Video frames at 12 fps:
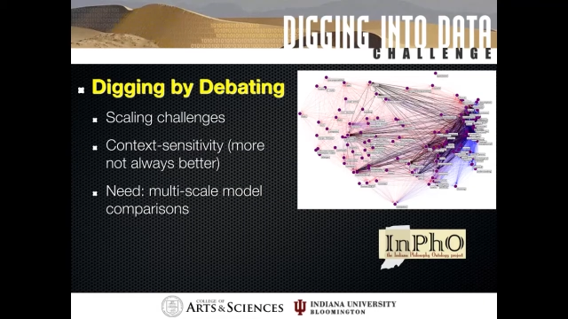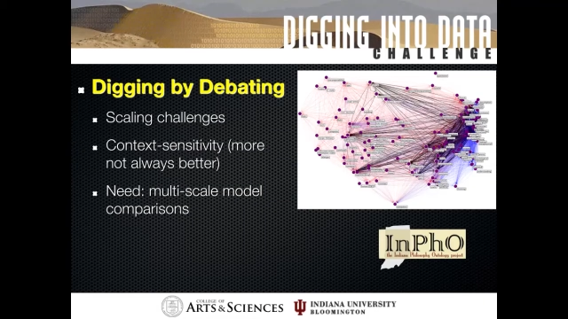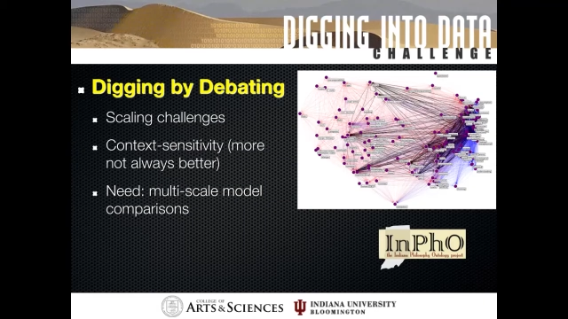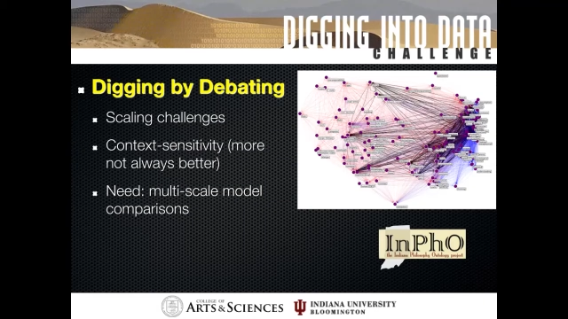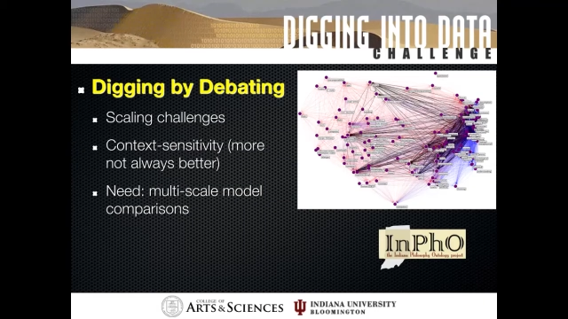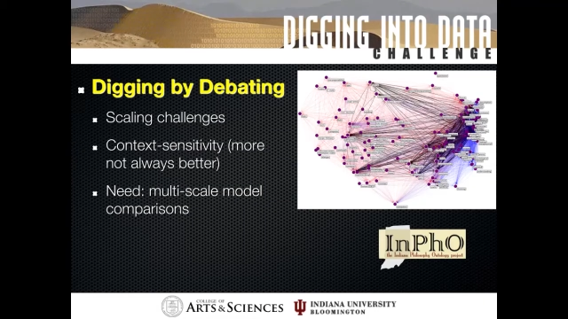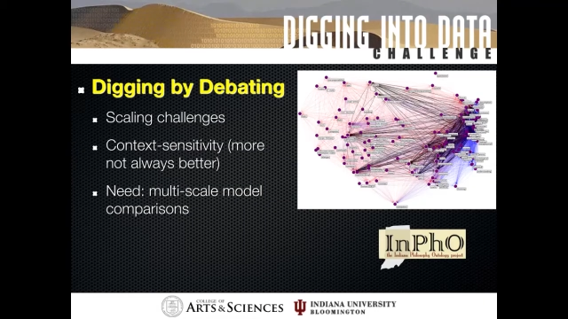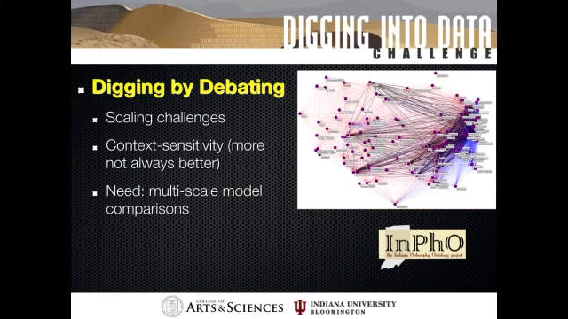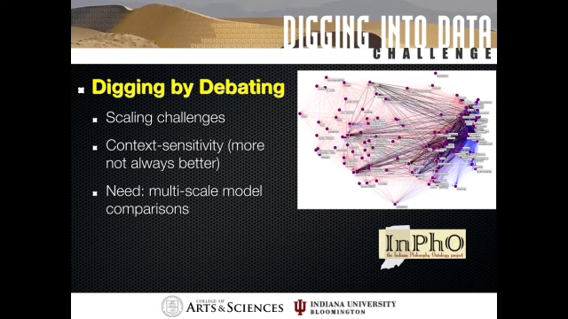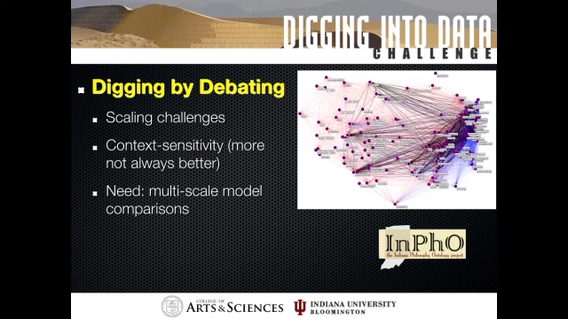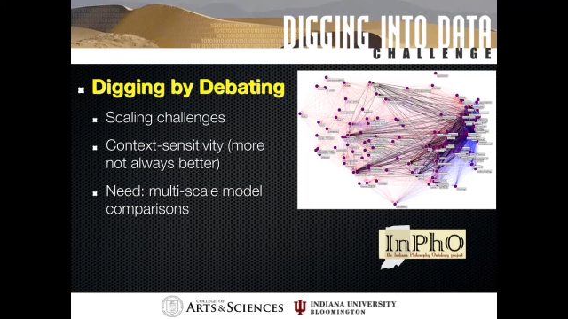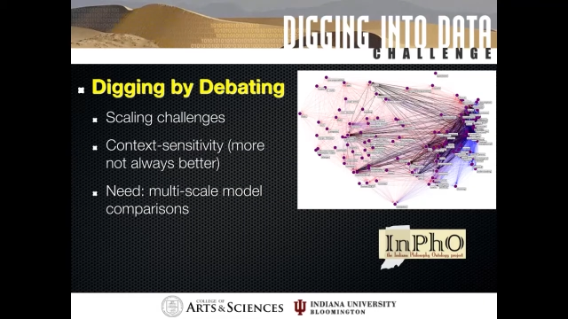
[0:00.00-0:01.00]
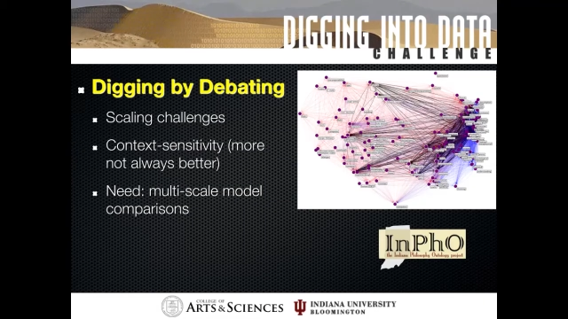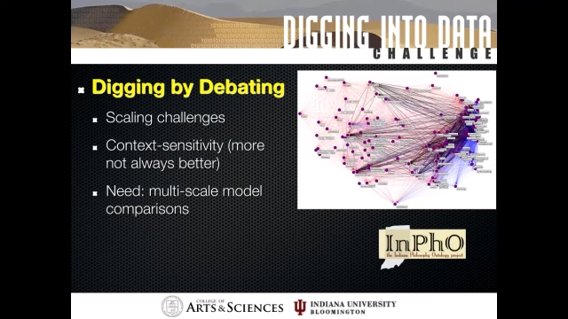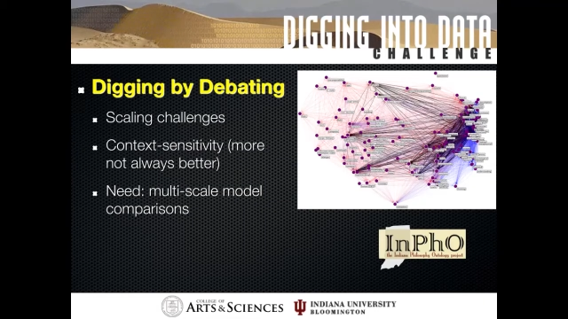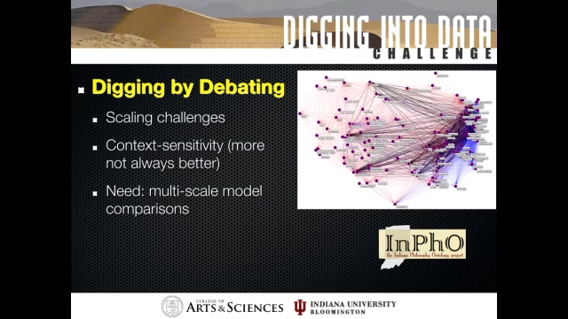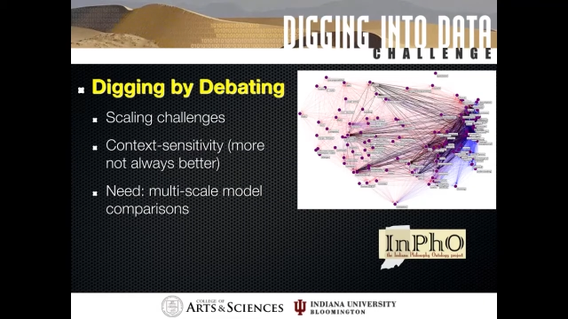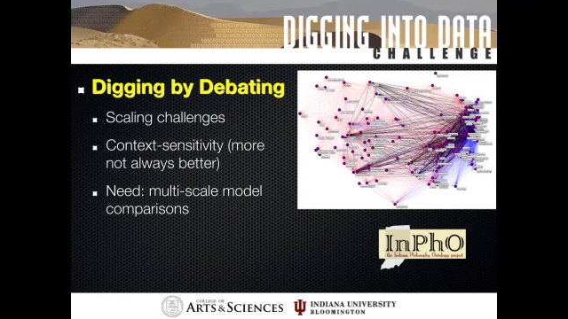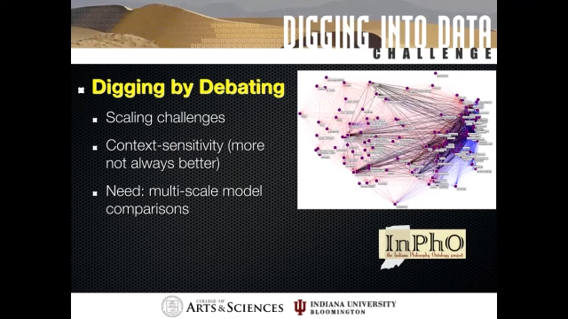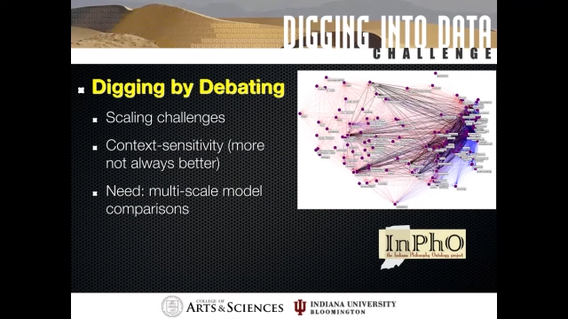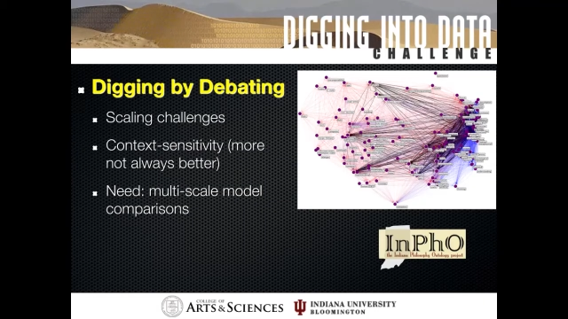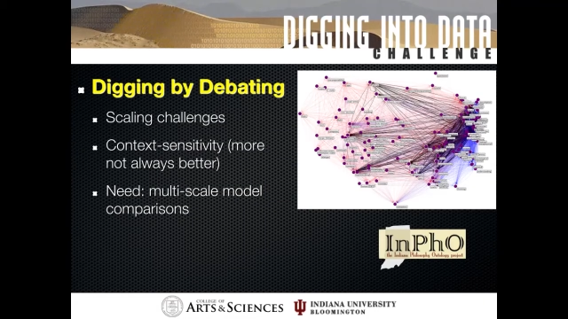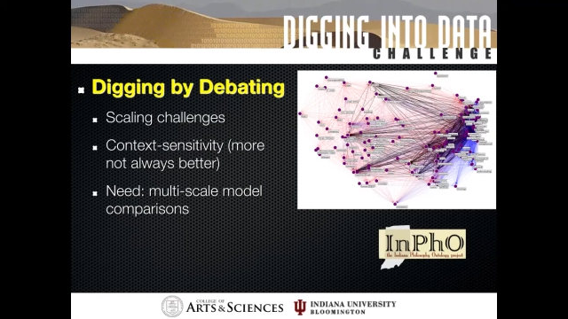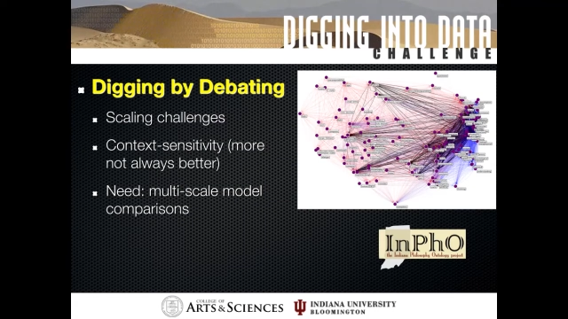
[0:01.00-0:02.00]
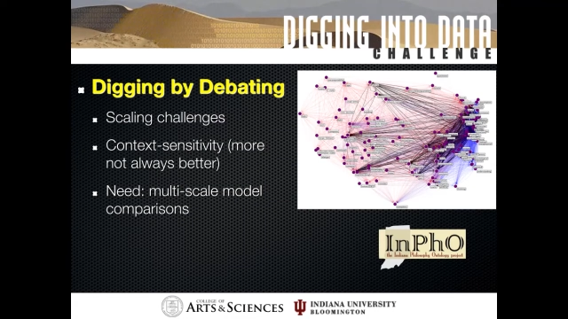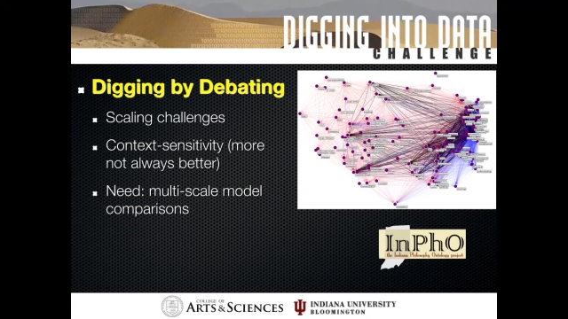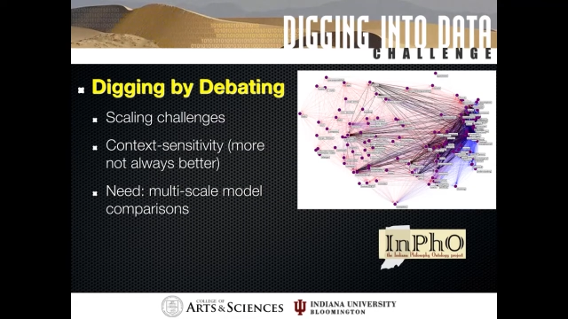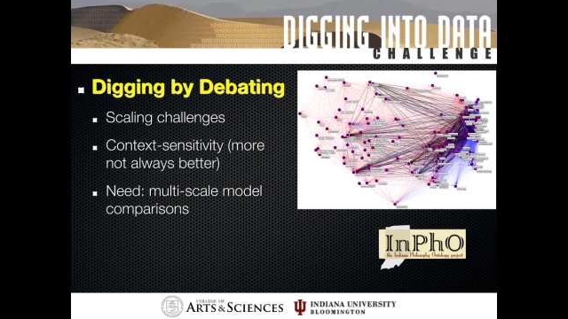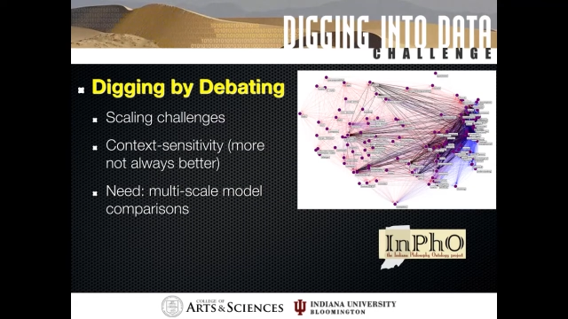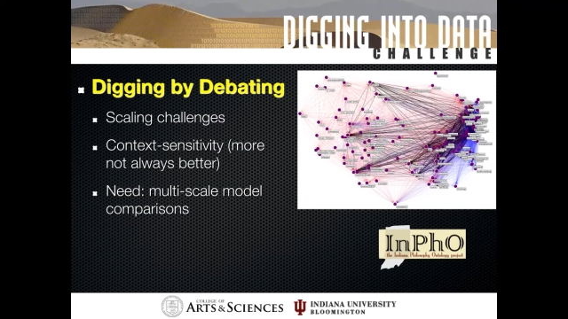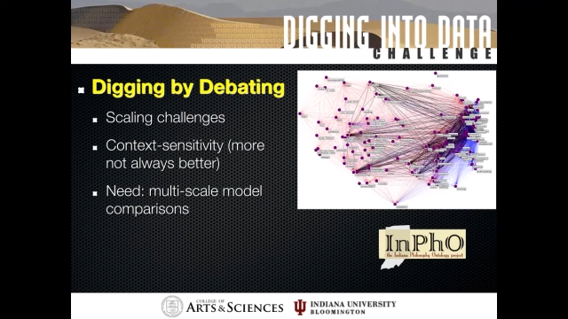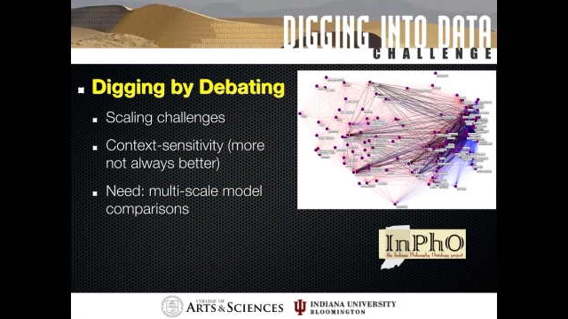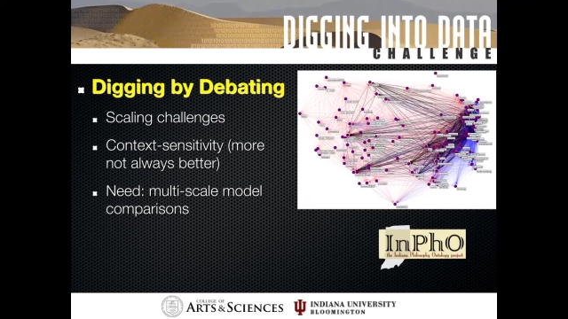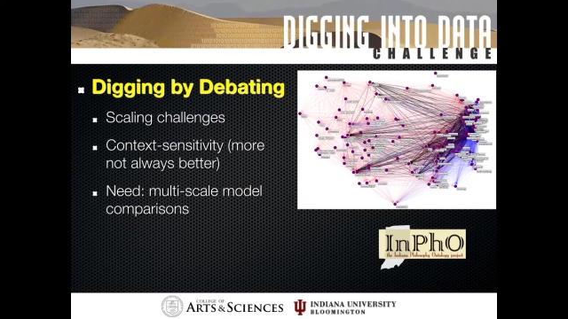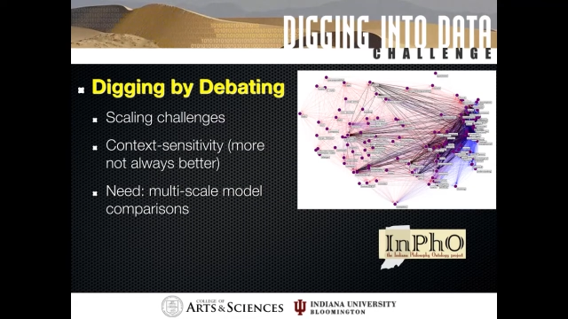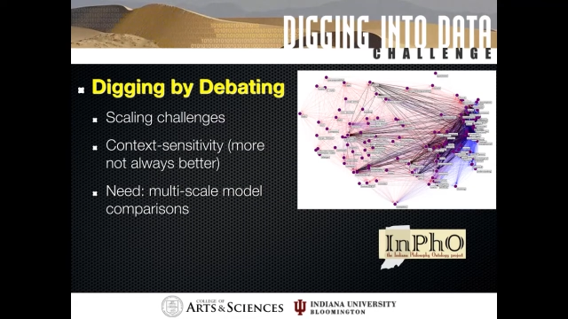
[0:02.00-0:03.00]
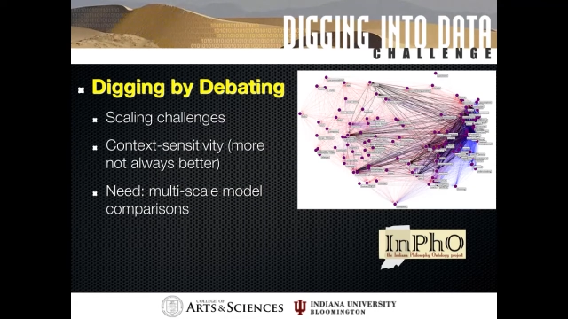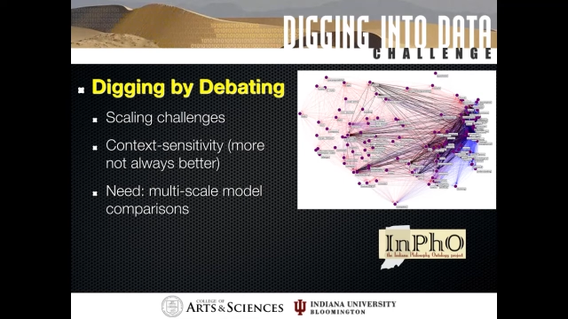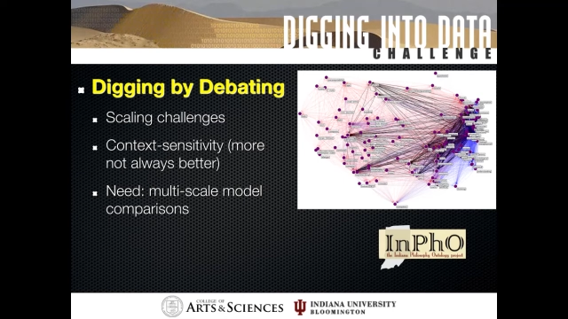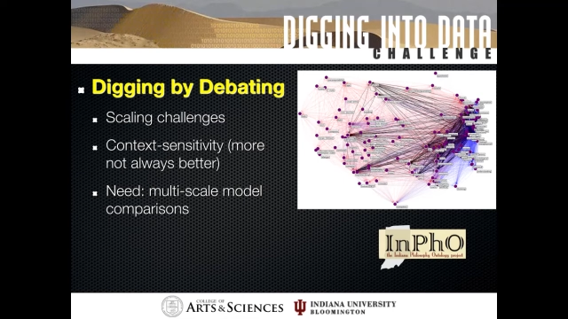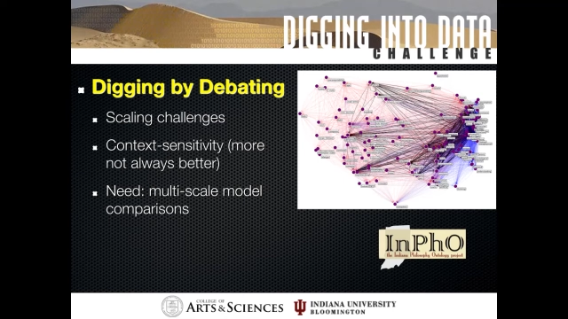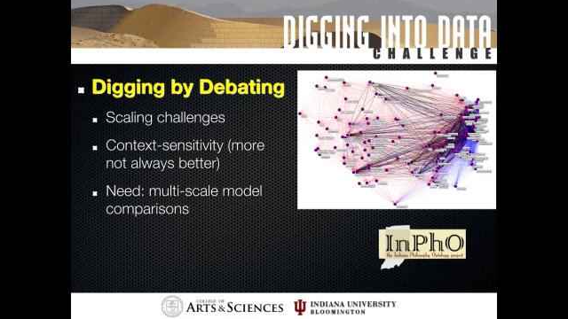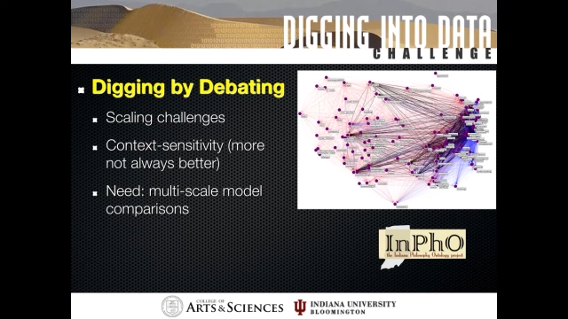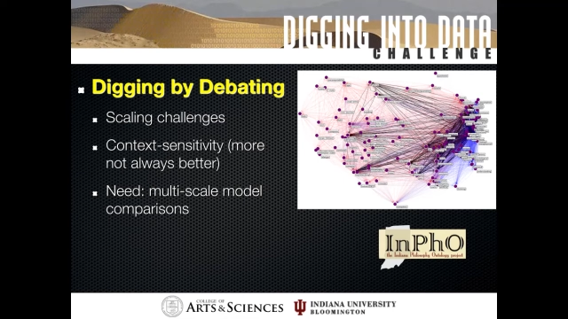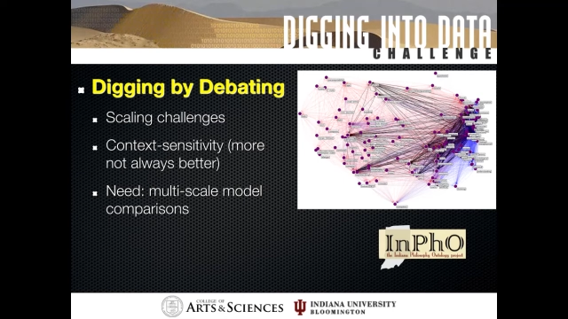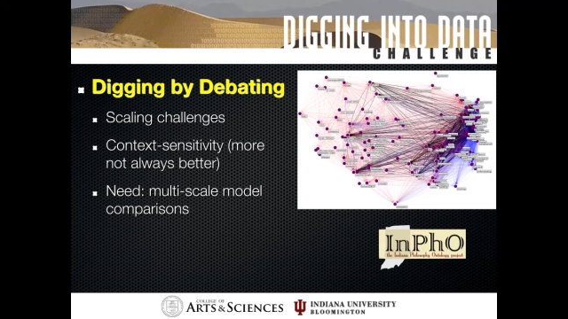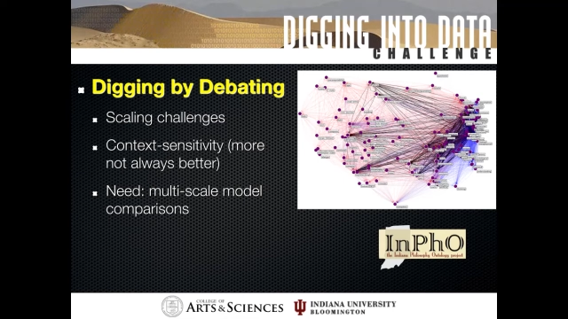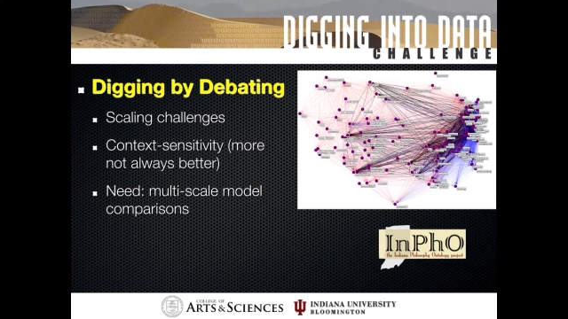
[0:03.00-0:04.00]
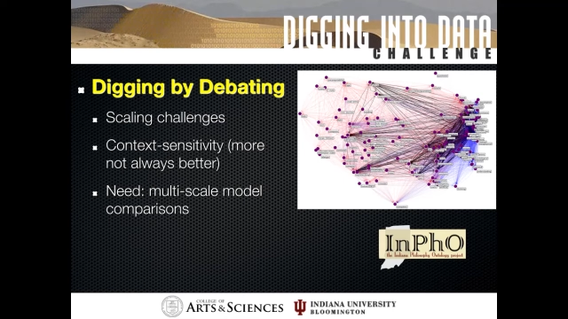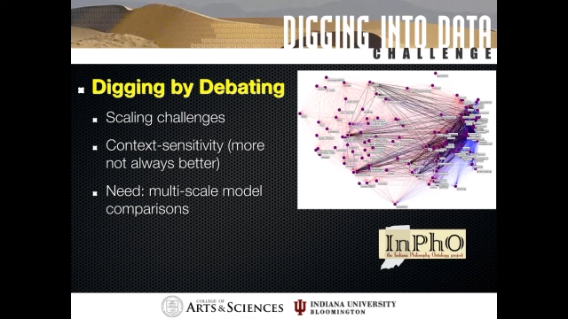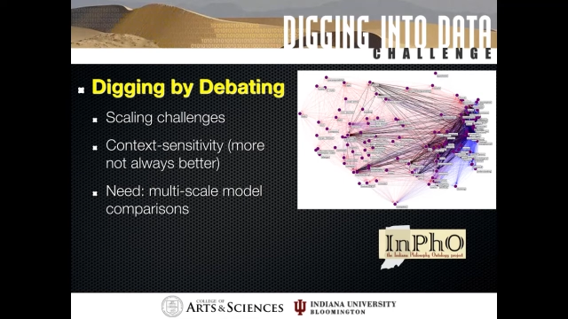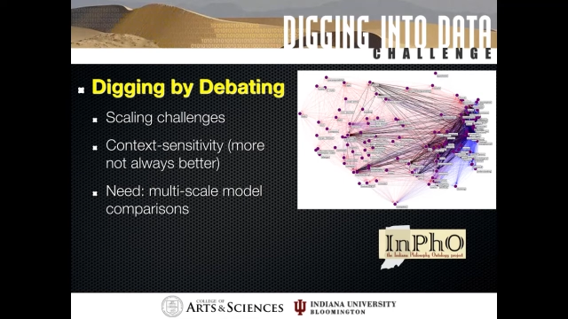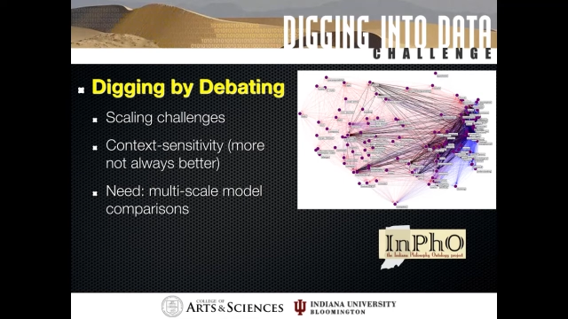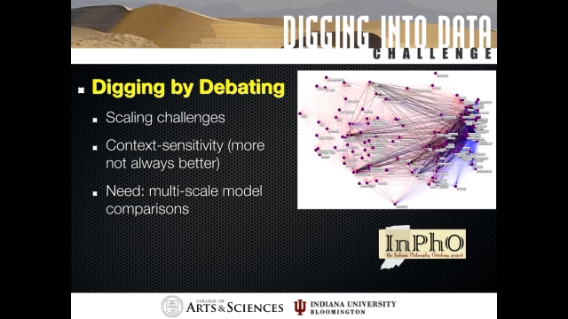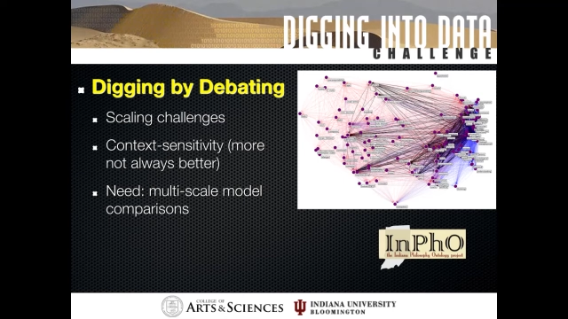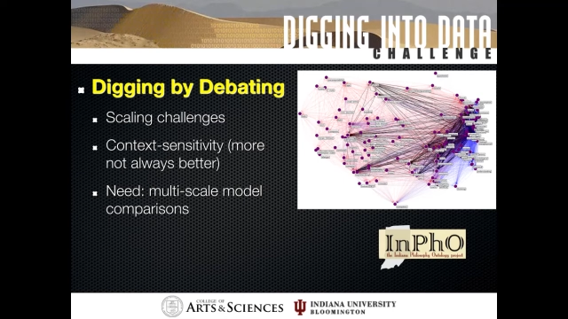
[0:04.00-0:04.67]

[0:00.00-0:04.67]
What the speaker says: (no speaker visible)